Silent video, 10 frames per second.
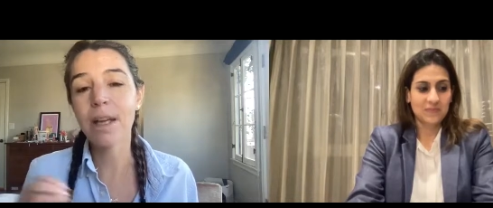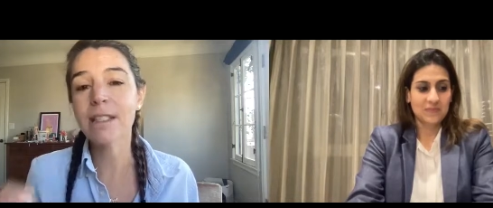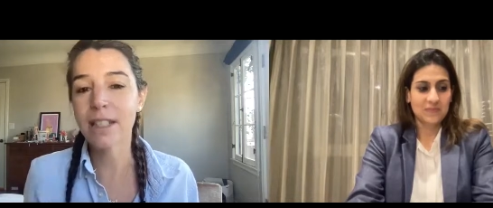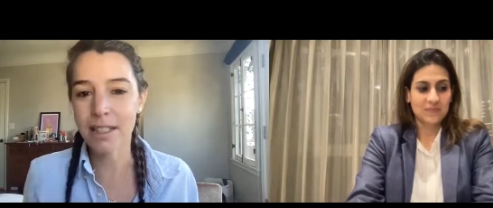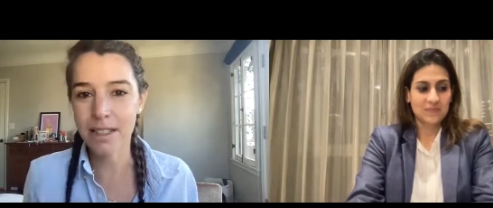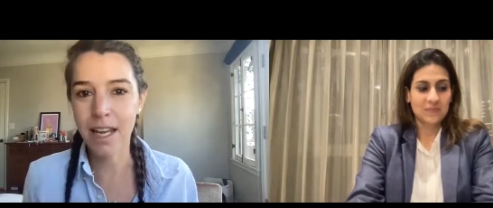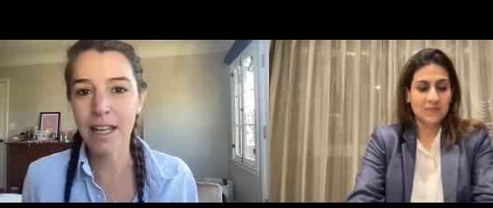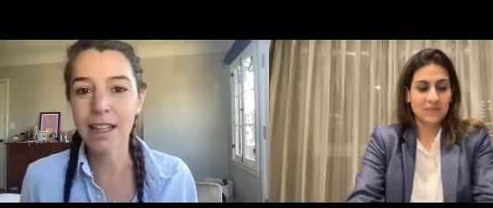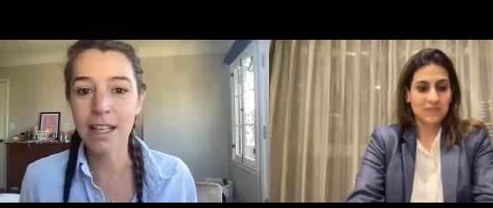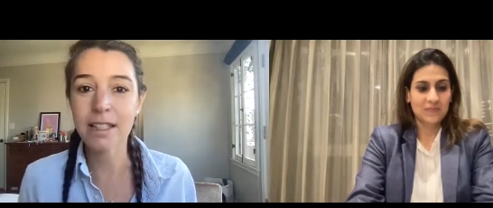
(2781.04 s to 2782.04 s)
Speaker 1: to
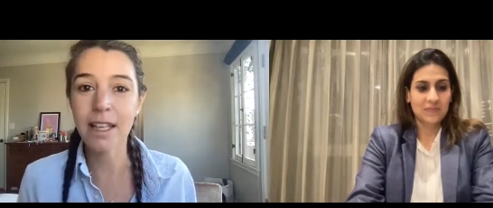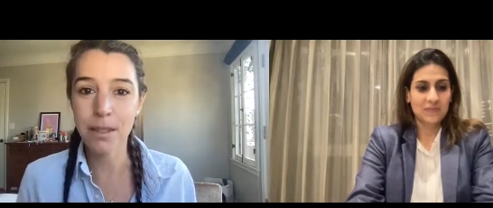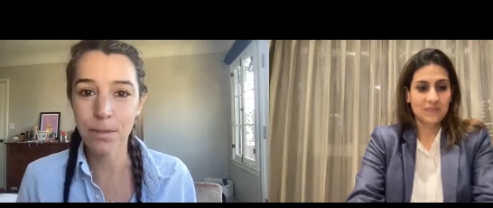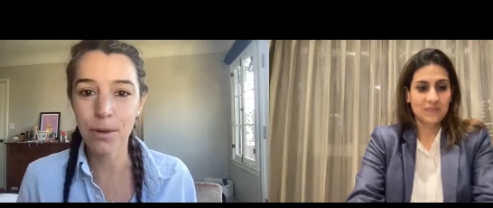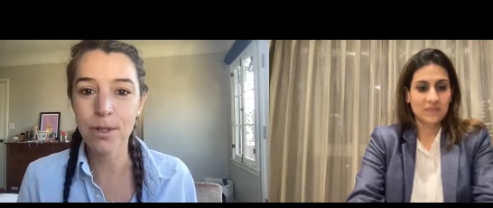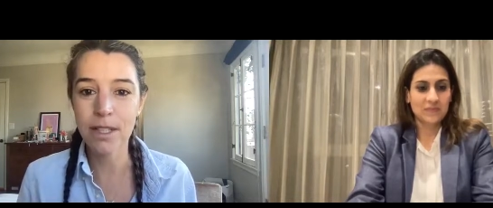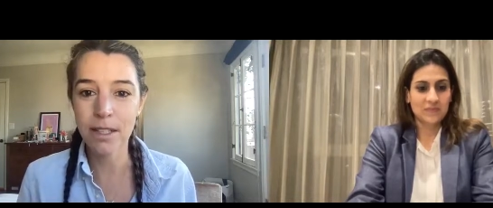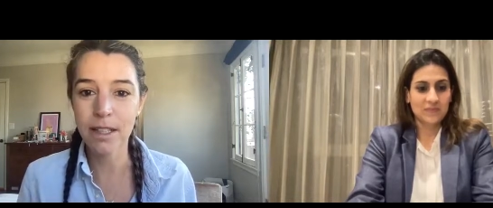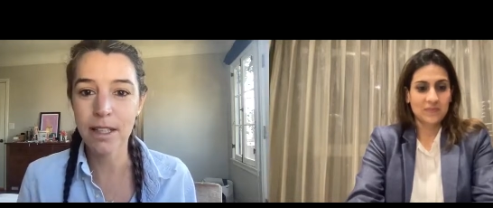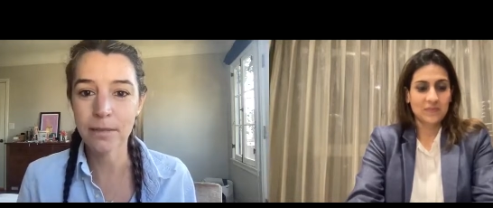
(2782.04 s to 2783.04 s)
take things less
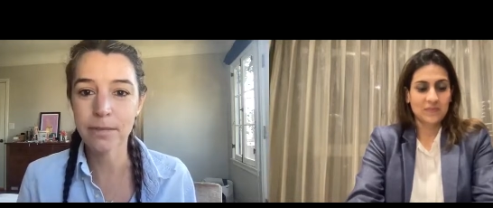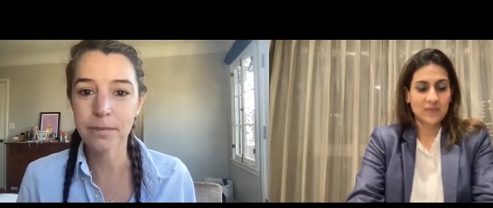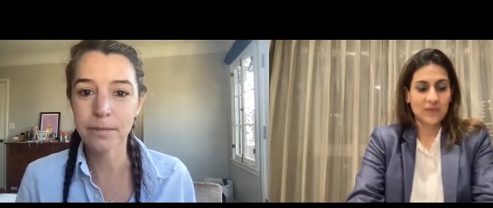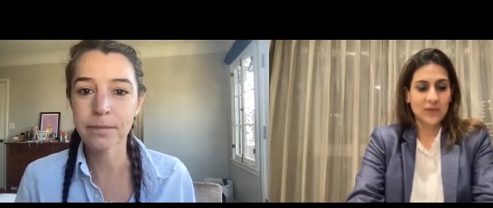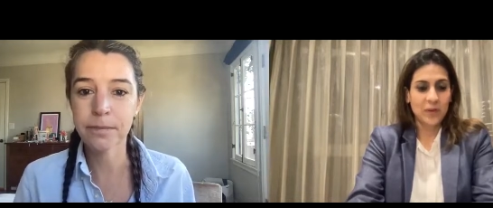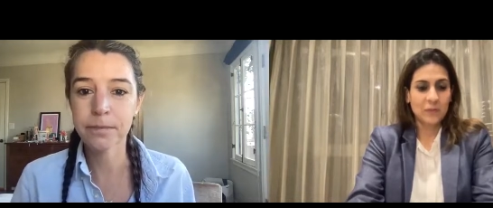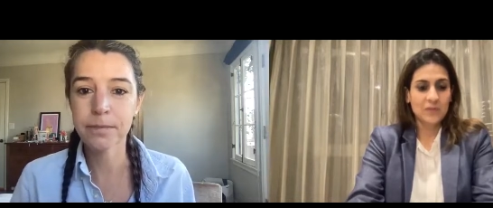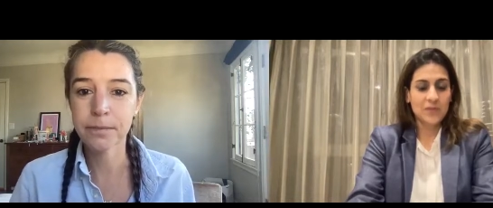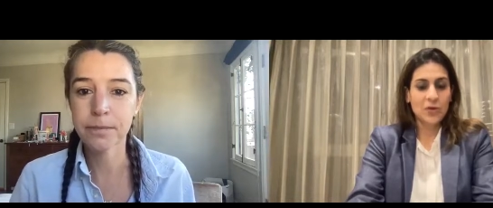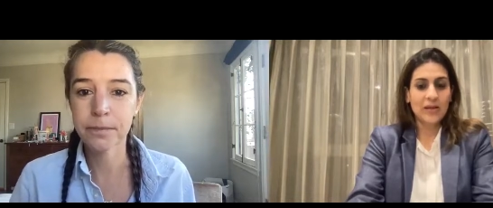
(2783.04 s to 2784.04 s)
personally.
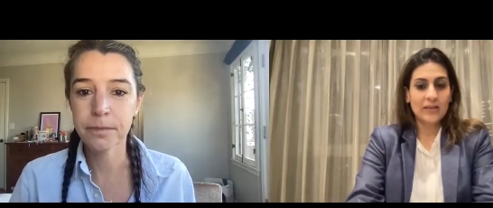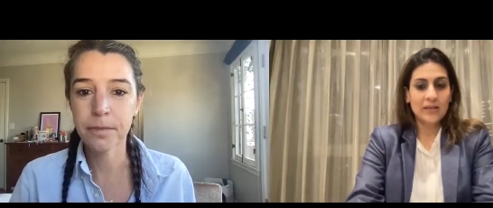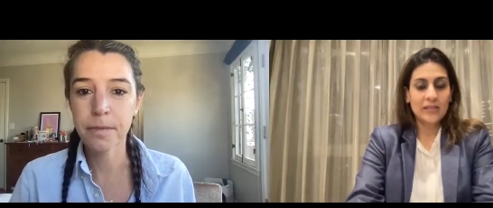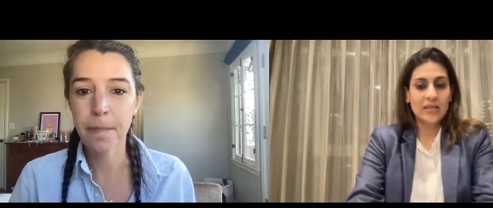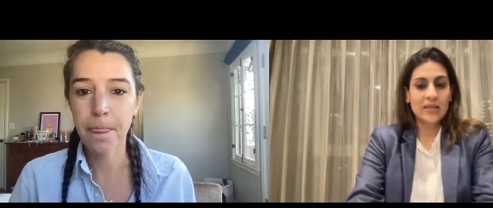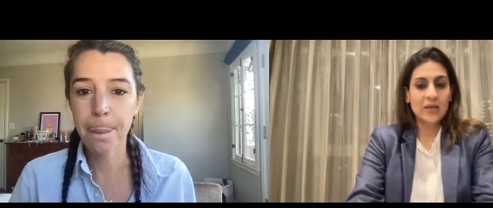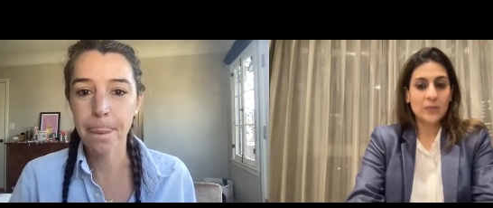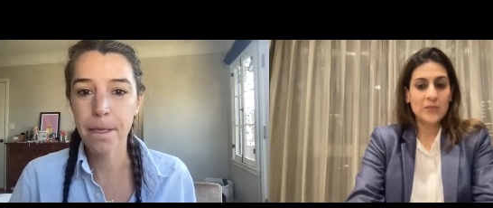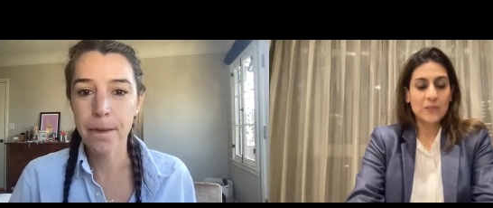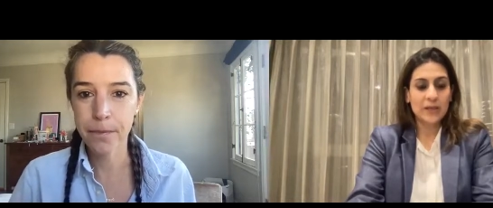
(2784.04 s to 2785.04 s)
Speaker 2: Yep. So I think
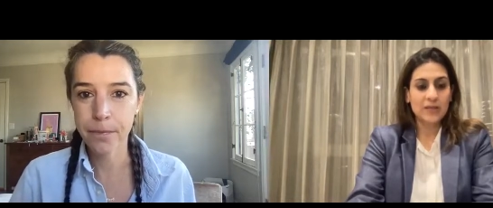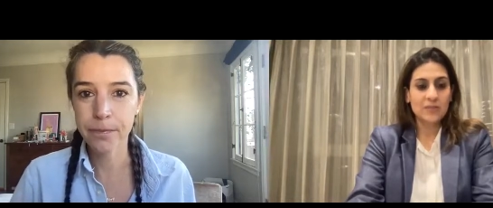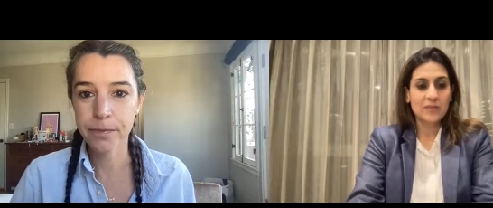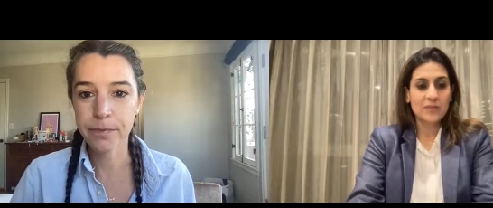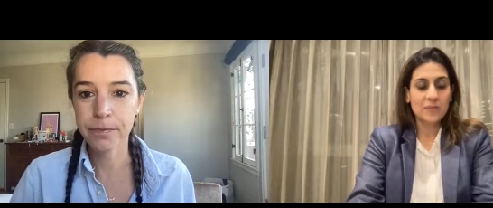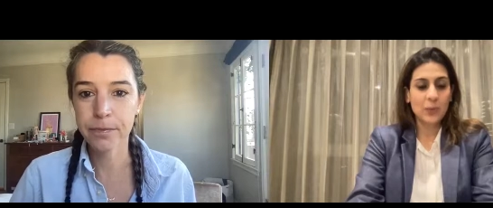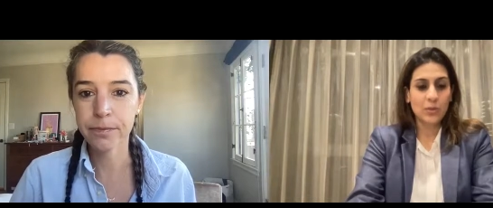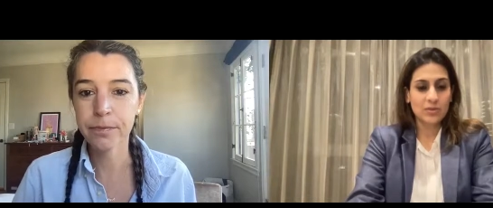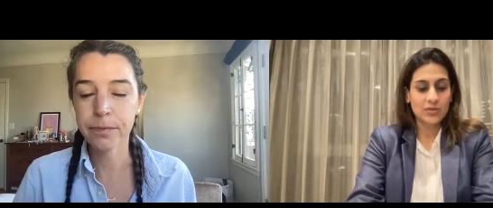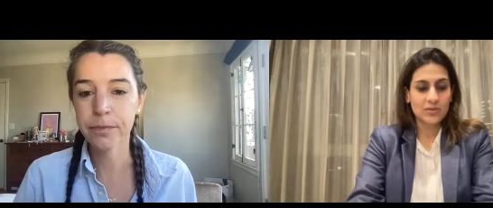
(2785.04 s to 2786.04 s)
taking perspective is
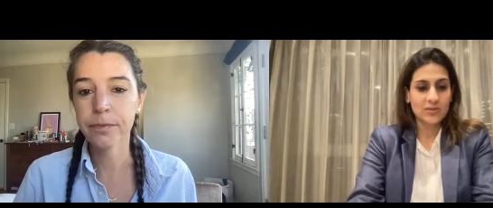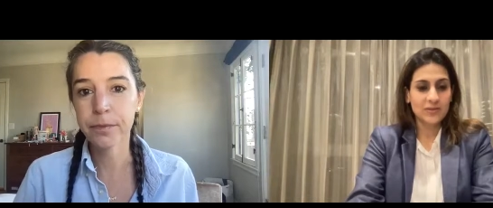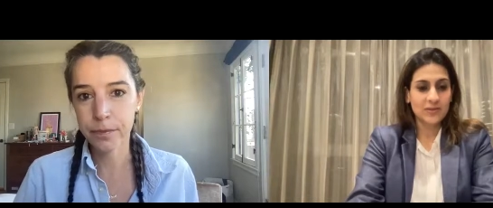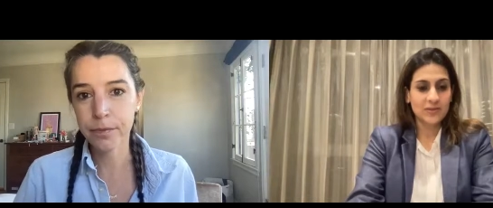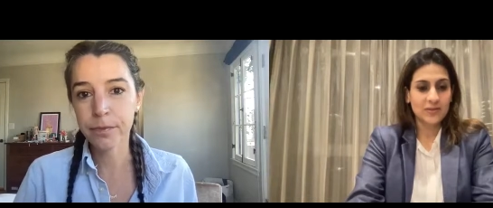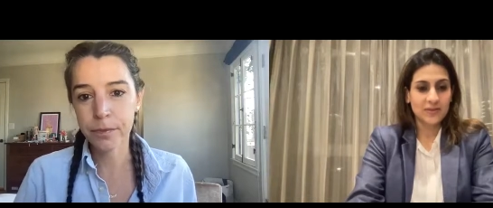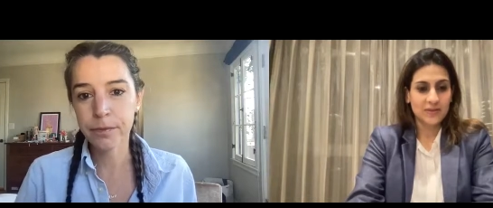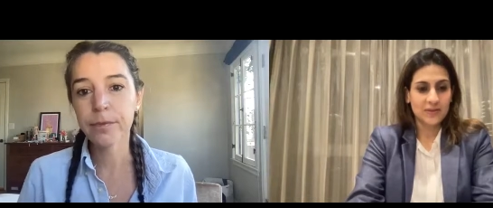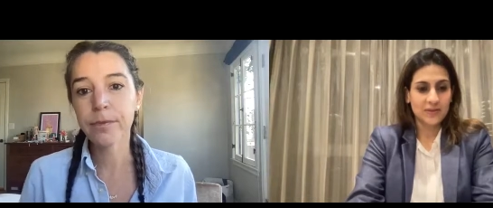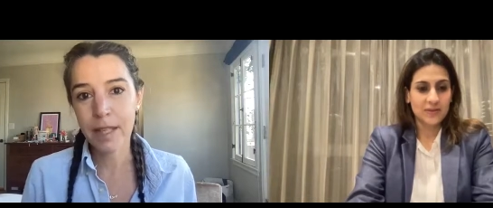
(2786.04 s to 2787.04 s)
important.
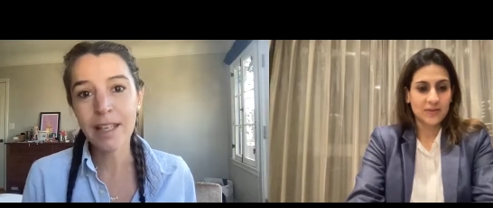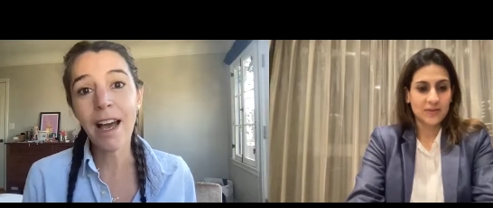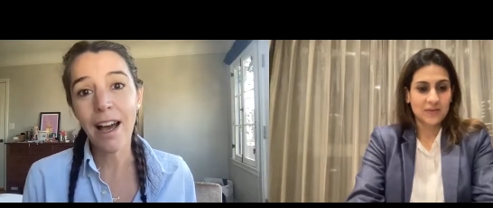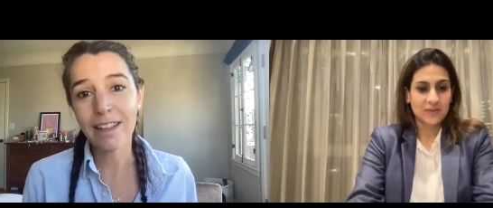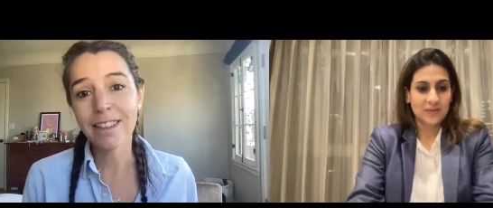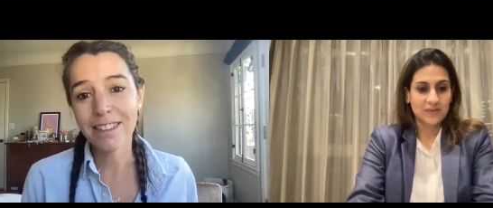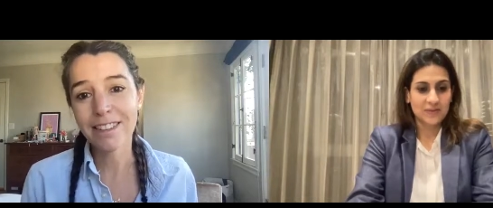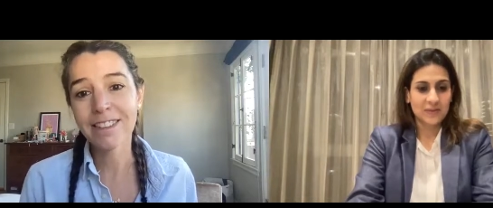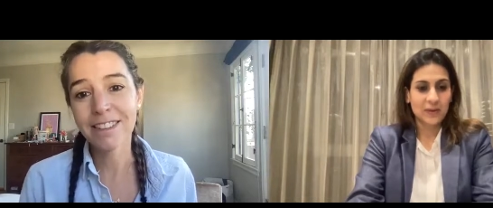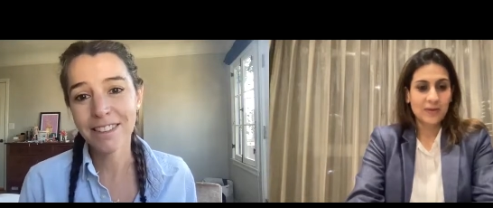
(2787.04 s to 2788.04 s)
Yeah.
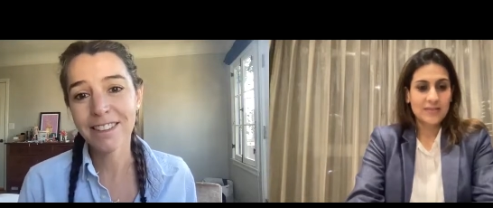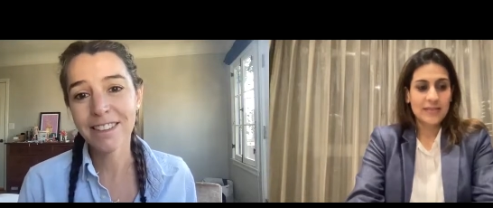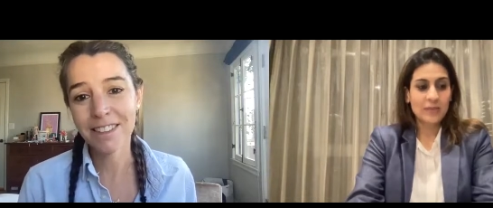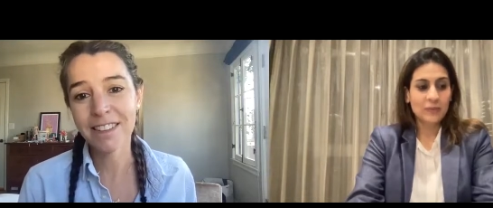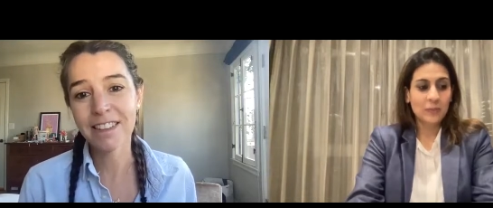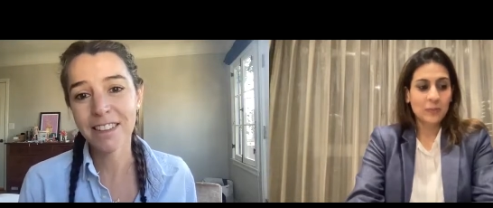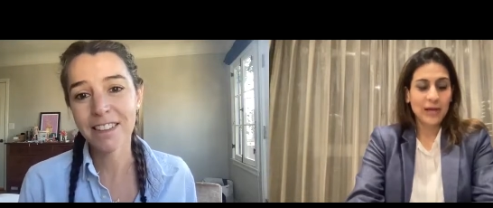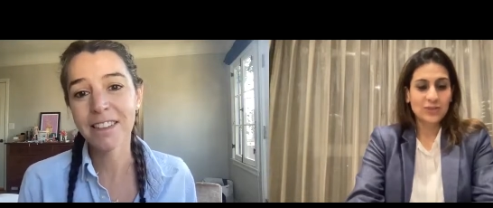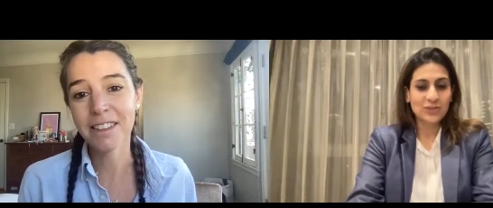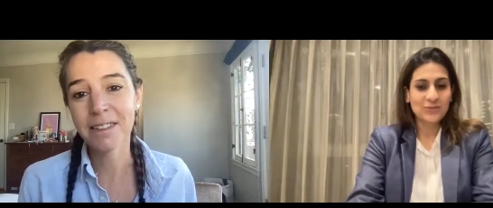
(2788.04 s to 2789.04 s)
Yeah.
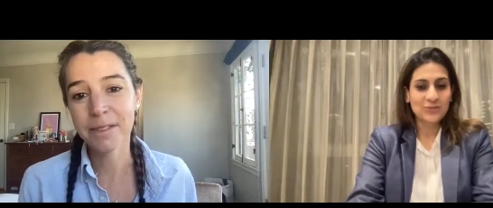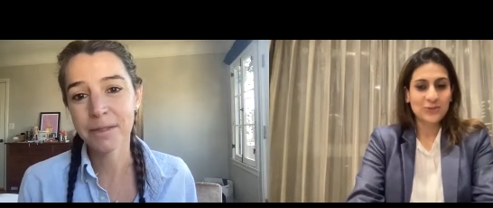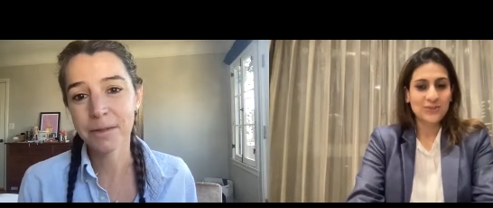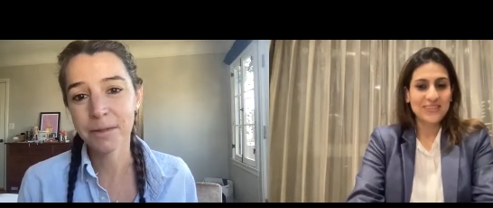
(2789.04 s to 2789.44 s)
Self-compassion. Would you